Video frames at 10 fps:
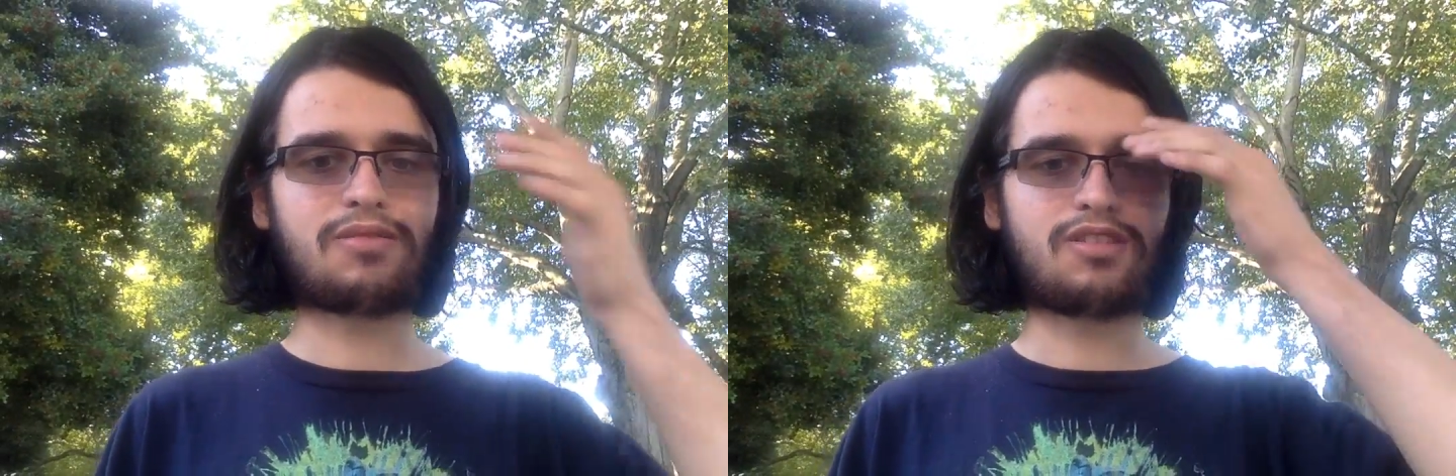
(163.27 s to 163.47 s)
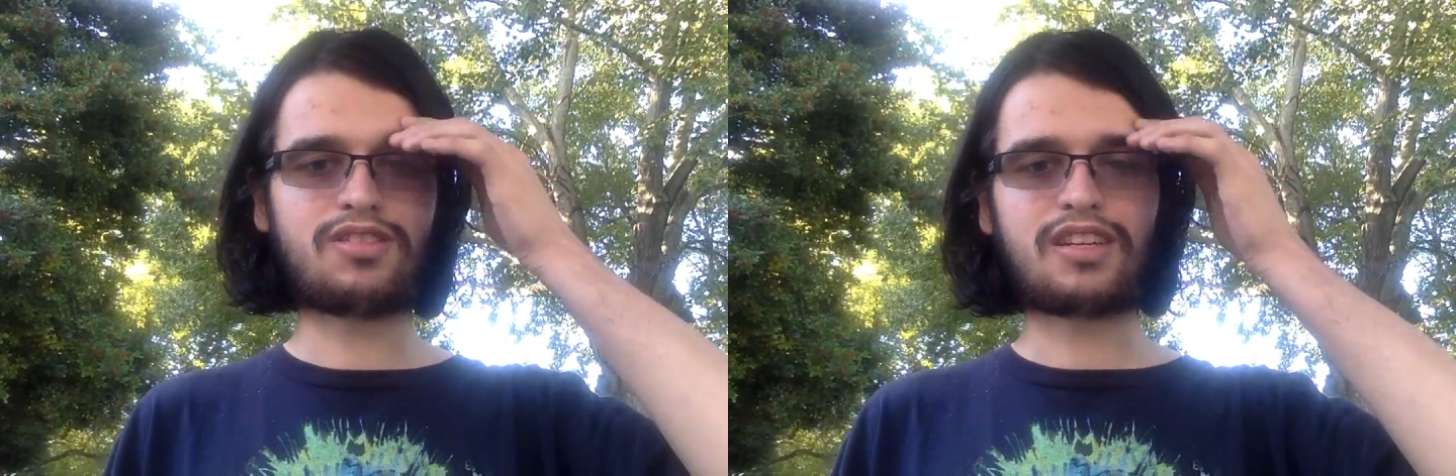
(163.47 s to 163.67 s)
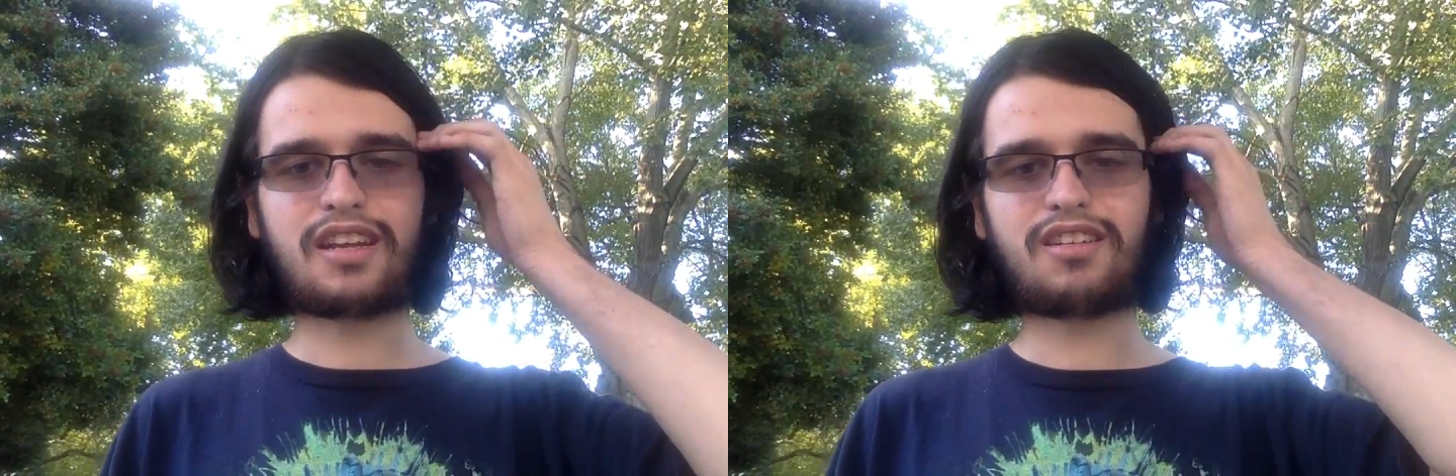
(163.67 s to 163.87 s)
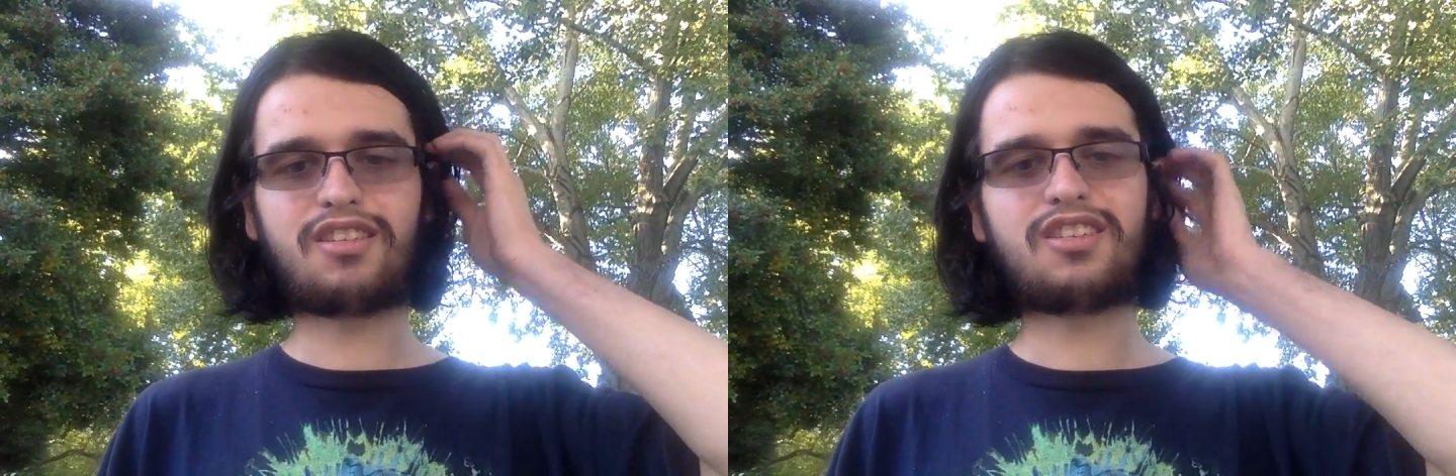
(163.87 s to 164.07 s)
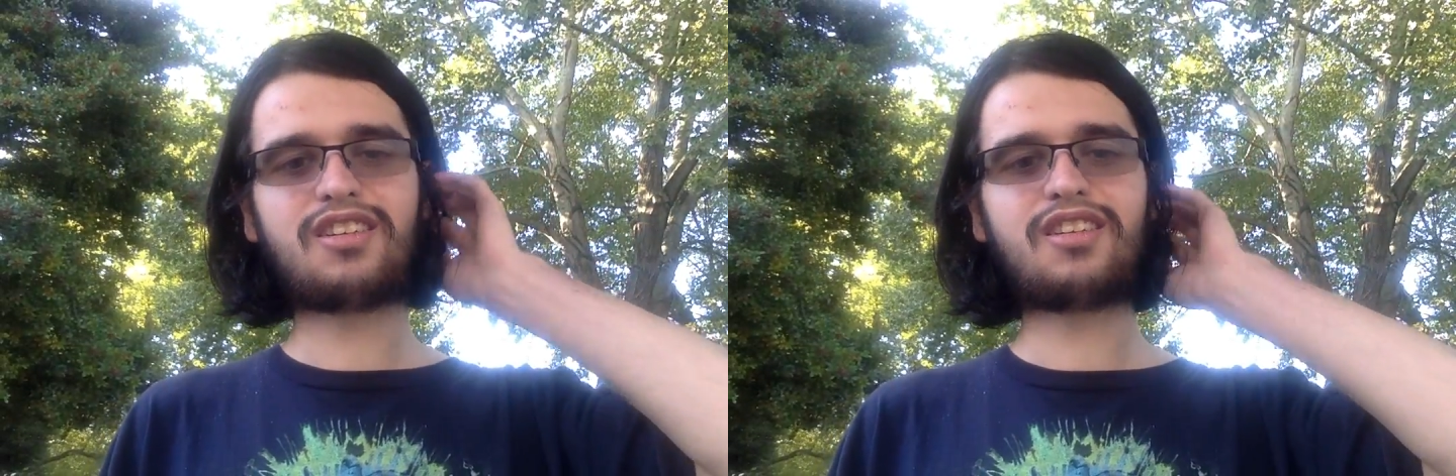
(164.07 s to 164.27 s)
reducing it.
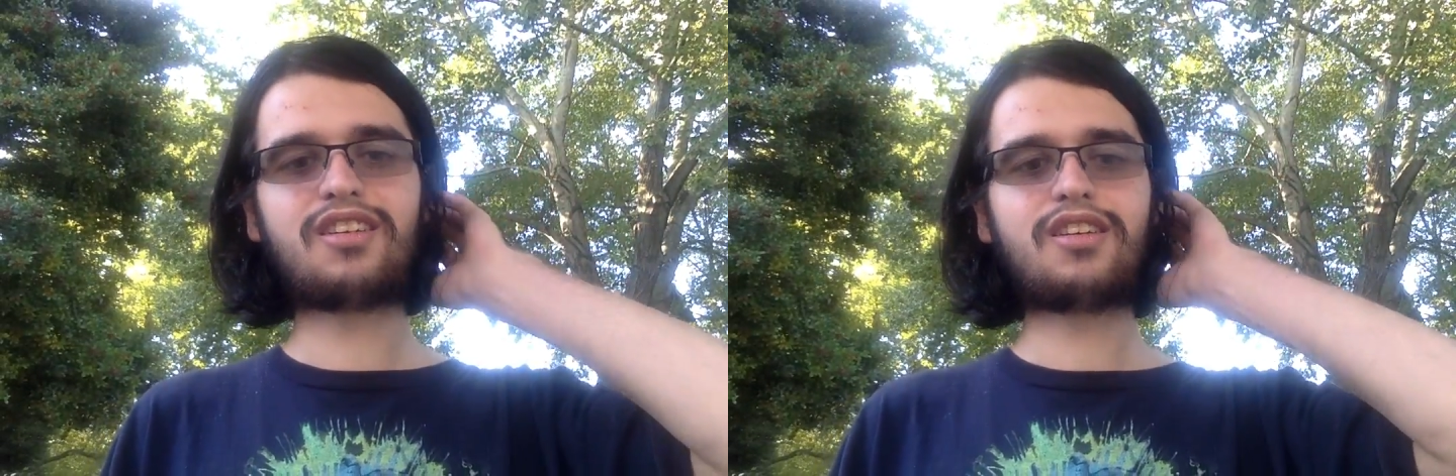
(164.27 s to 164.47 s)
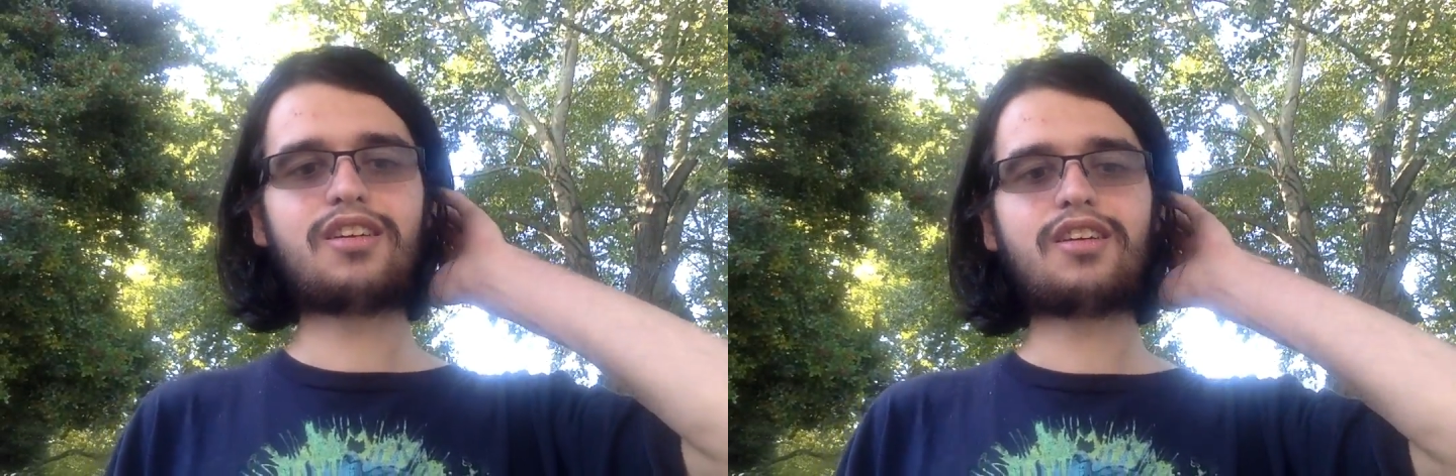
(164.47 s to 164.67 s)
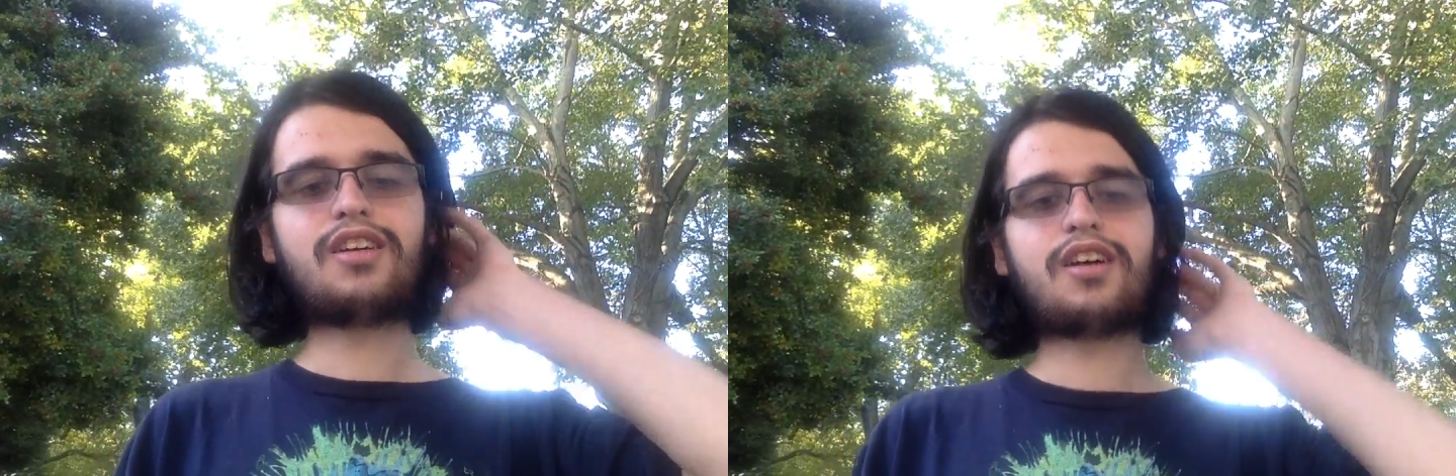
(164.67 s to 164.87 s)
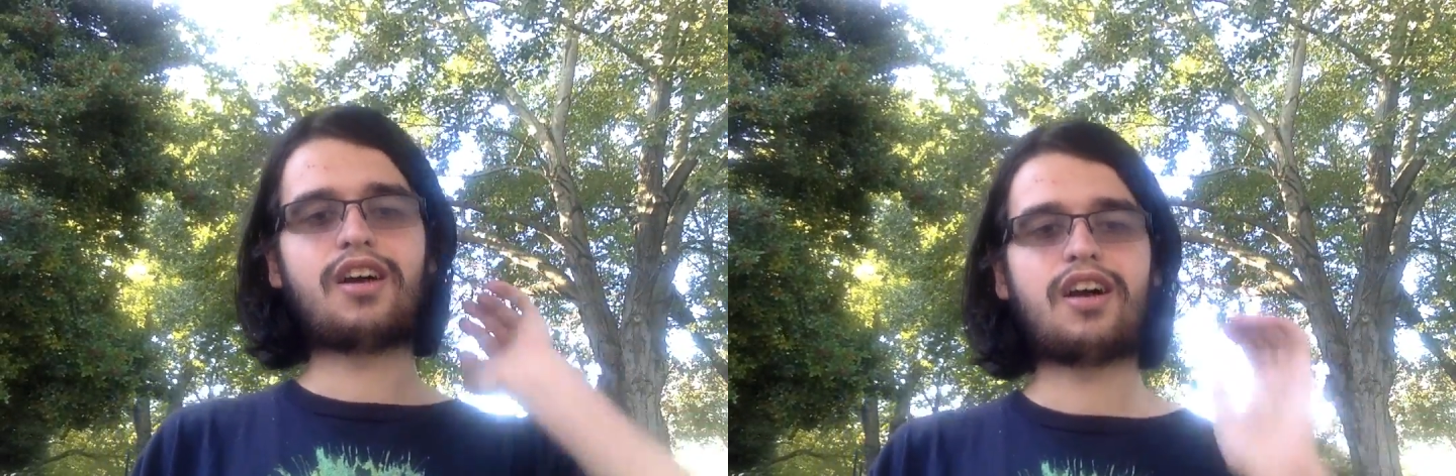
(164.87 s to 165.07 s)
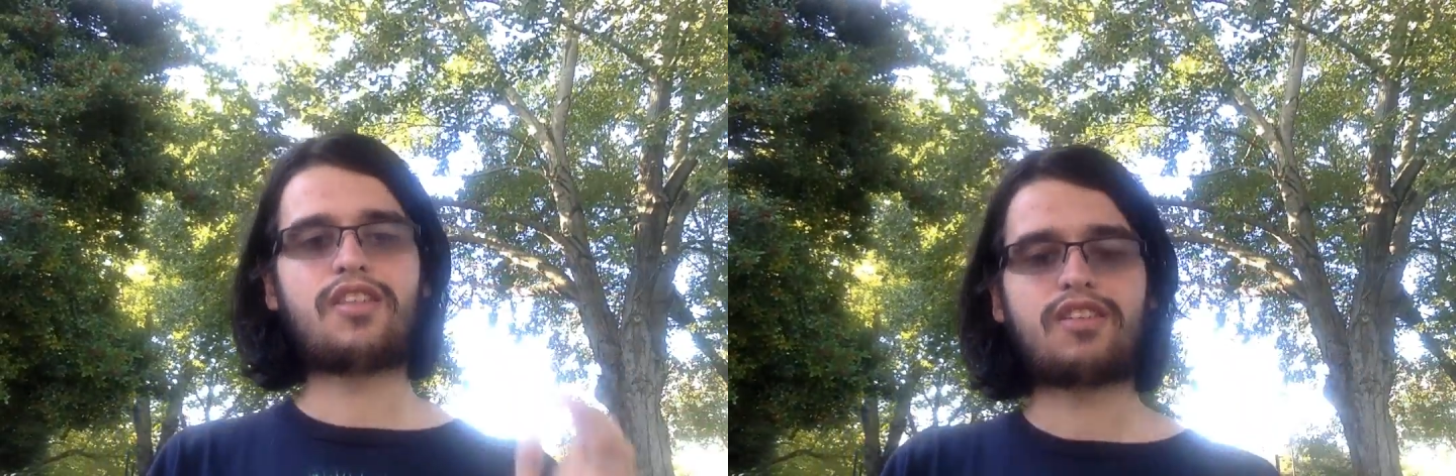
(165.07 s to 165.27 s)

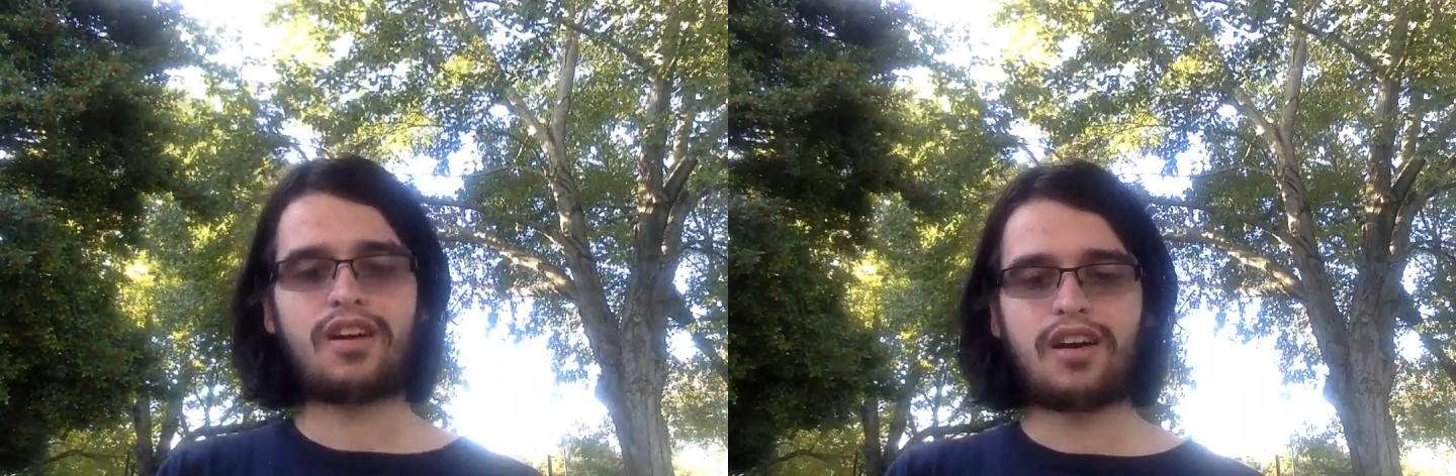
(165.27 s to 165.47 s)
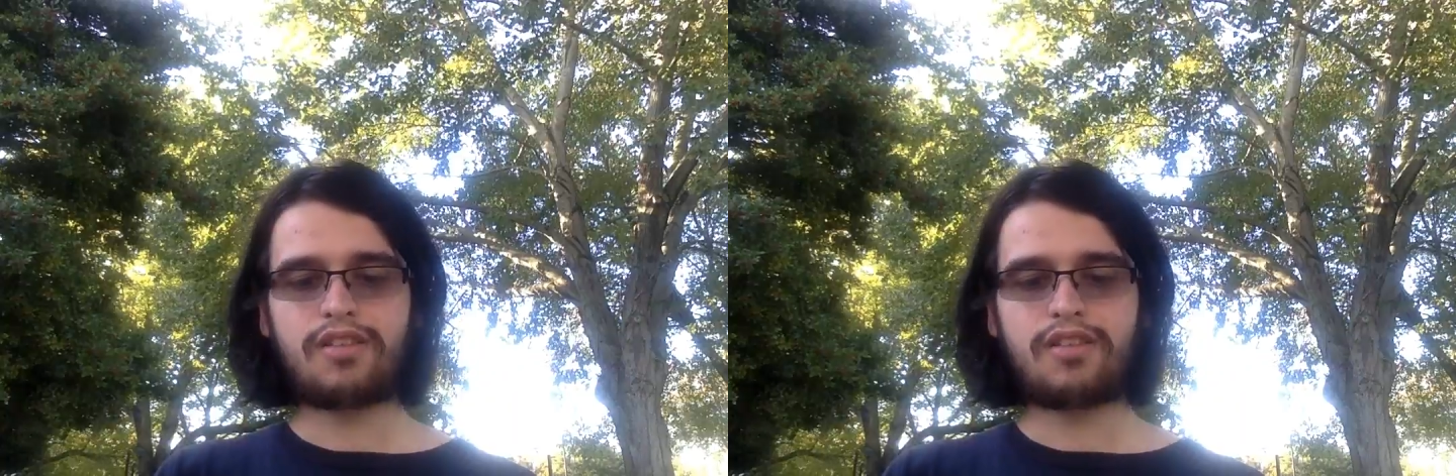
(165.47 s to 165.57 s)
Other